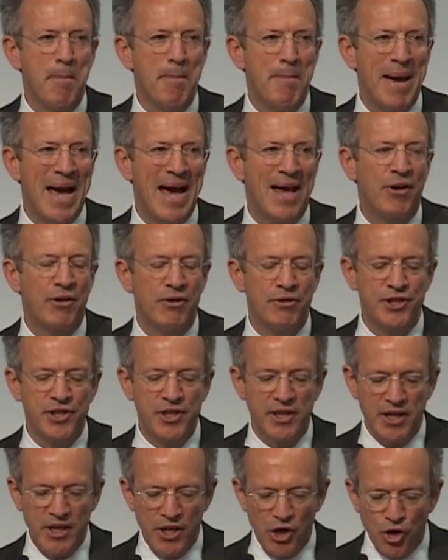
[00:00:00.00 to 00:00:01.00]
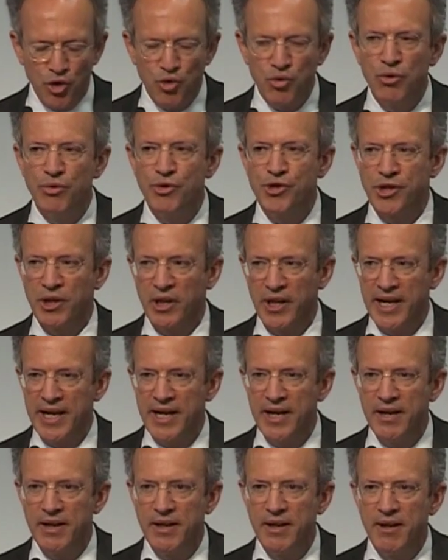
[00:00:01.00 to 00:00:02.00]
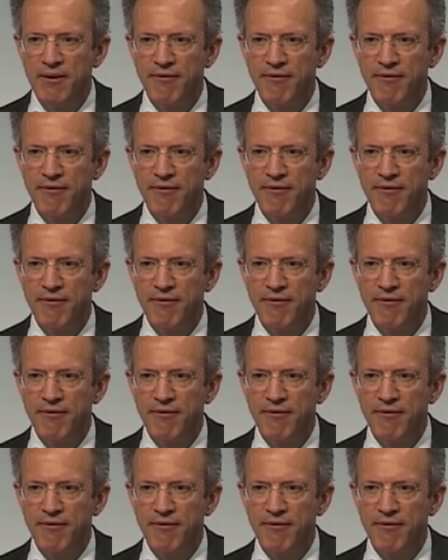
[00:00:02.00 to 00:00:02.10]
matters crucially